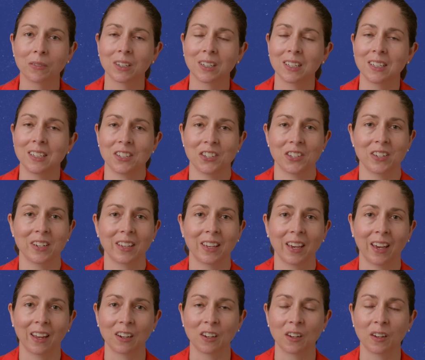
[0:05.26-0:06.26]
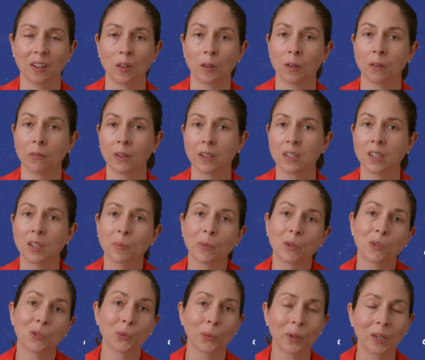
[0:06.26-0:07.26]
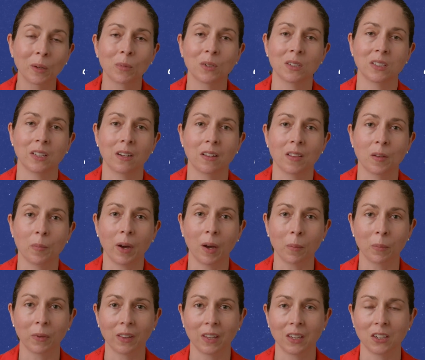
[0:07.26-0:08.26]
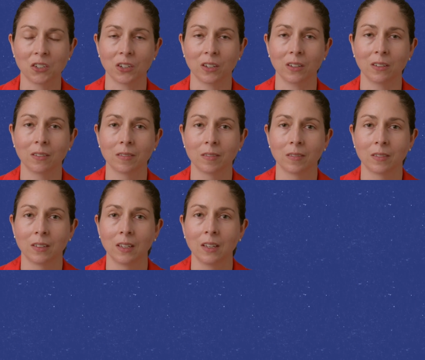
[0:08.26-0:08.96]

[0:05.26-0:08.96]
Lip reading: liver condition in Canada, affecting about 20% of the population.